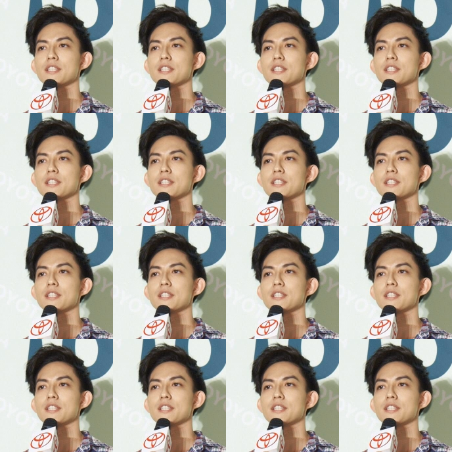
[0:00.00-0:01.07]

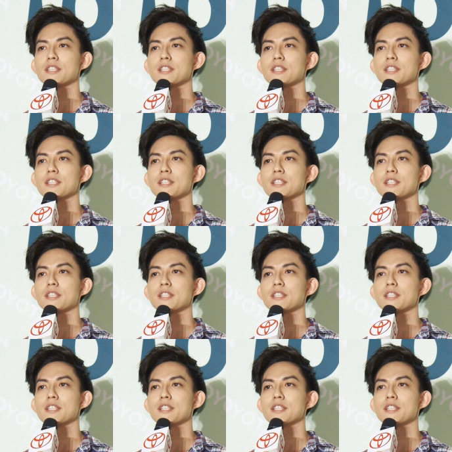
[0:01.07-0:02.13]

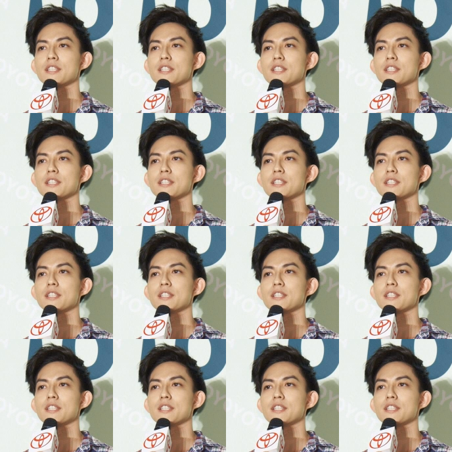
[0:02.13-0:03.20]

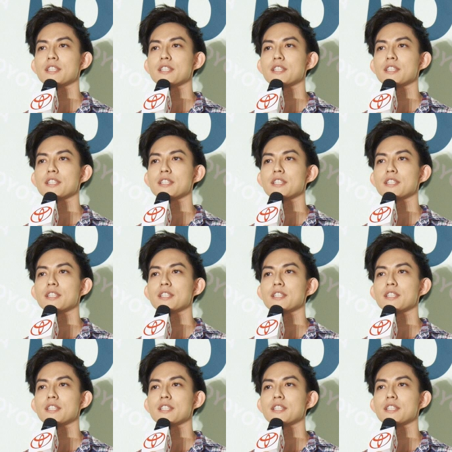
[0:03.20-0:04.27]

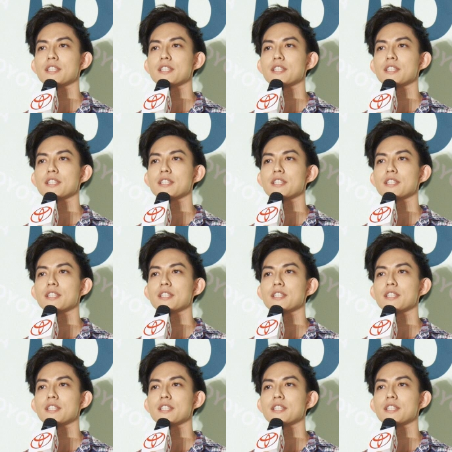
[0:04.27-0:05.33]

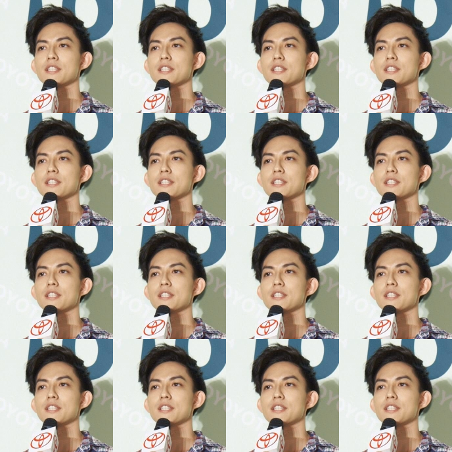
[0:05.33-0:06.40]

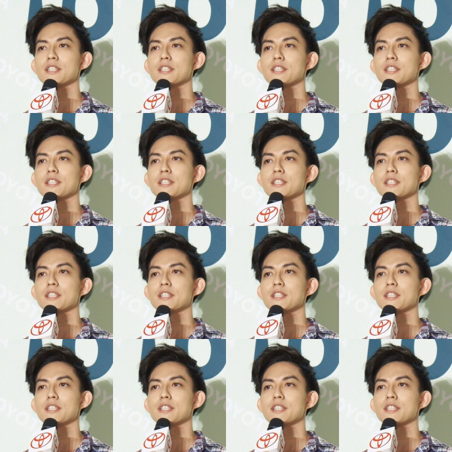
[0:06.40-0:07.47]

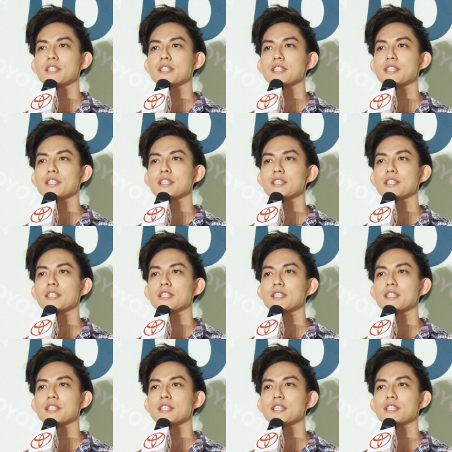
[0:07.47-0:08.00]
This is a still picture; no speech is visible.